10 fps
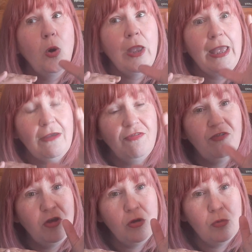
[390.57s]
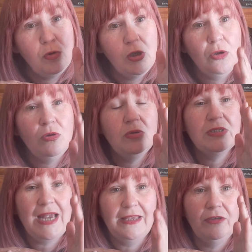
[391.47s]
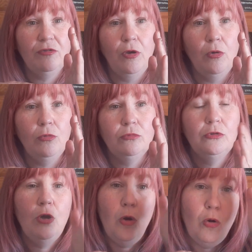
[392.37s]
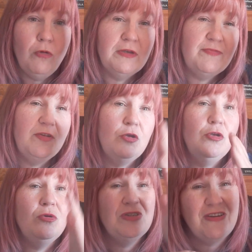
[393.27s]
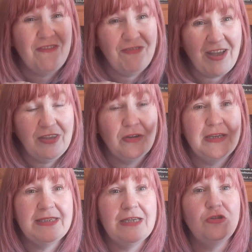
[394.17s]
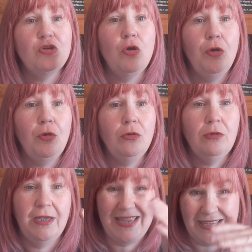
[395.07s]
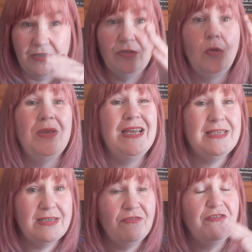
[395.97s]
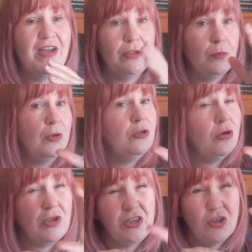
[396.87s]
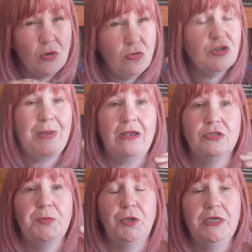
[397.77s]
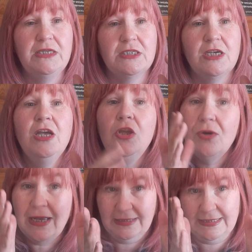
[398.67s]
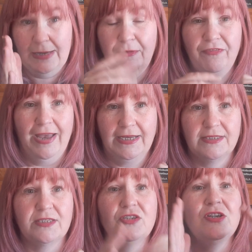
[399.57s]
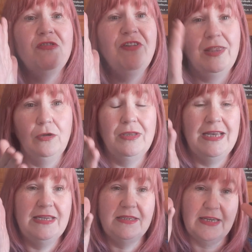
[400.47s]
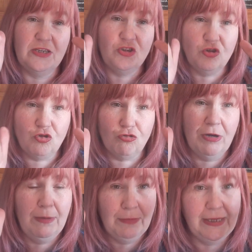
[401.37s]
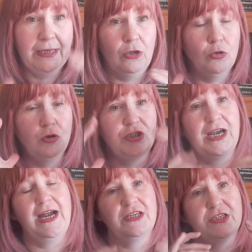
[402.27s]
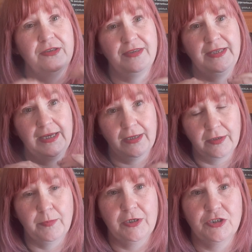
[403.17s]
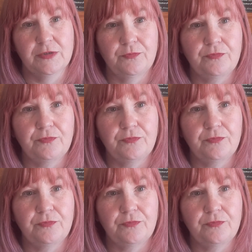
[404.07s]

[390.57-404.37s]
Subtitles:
if you use anythol, or if you use fennel essential oil, and anythol is in fennel, but not a huge amount to be honest, you'll get the same effects. So fennel is extremely good at thinning the blood.